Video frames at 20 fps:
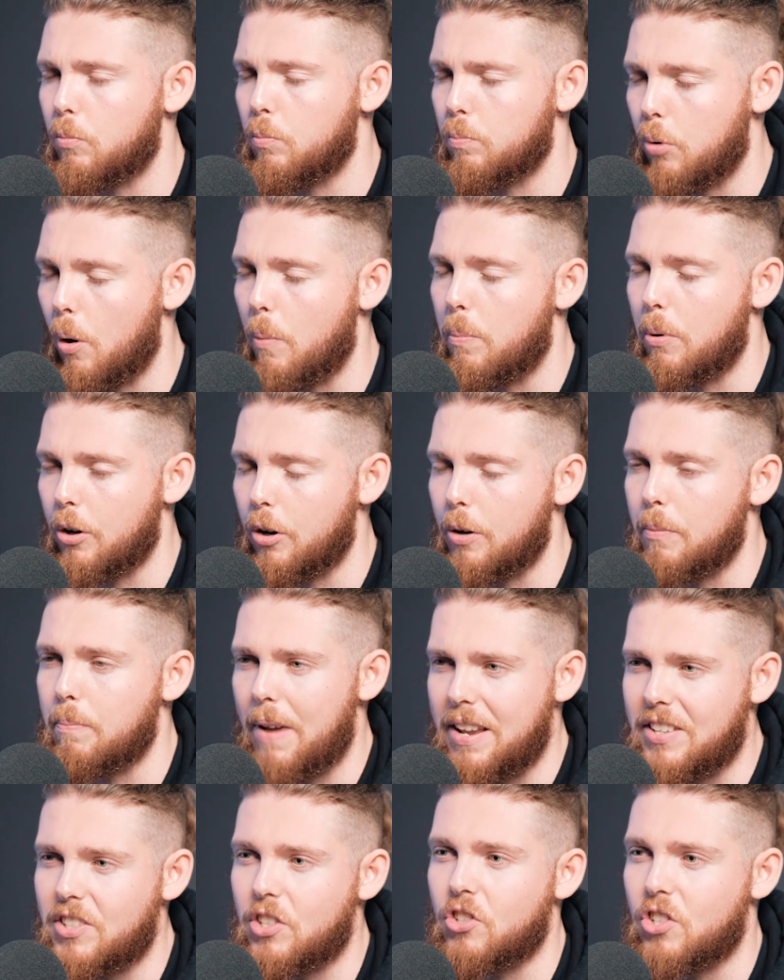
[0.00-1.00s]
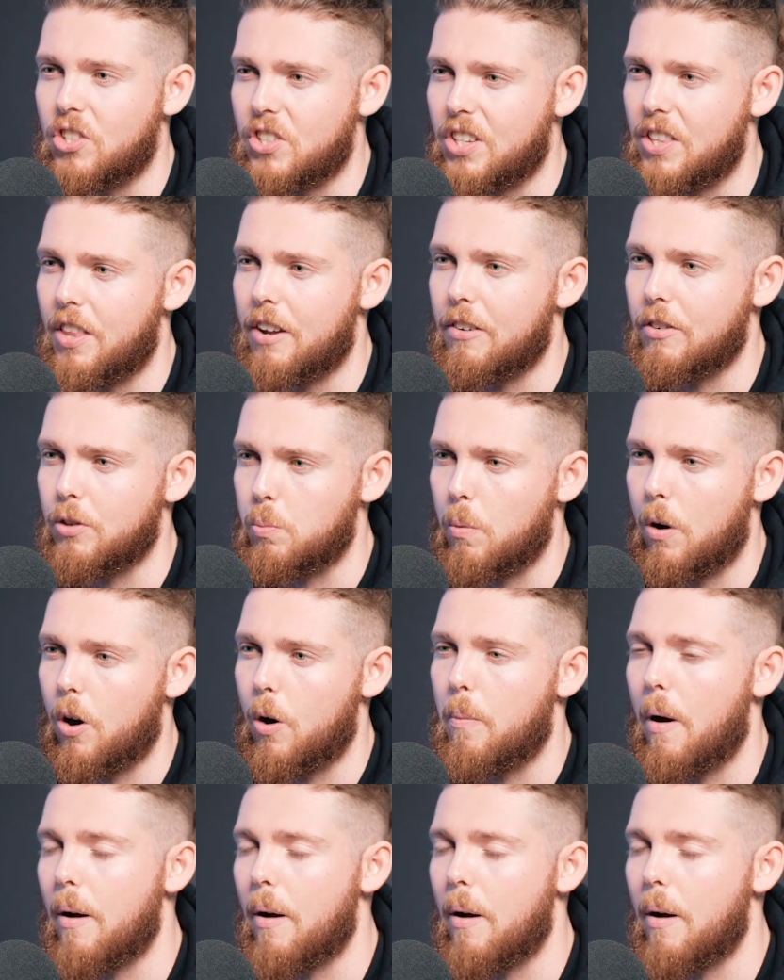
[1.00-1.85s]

proper good messages in there as well.